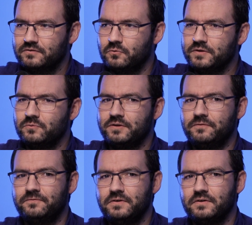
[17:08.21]
So when you
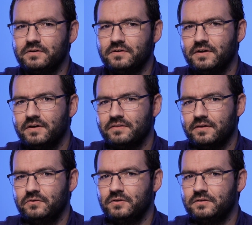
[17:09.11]
feel
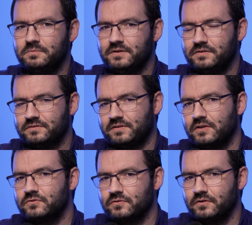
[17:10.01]
that you need to be
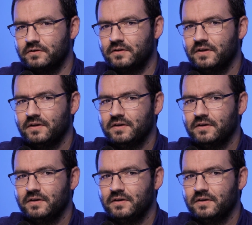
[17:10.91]
censored,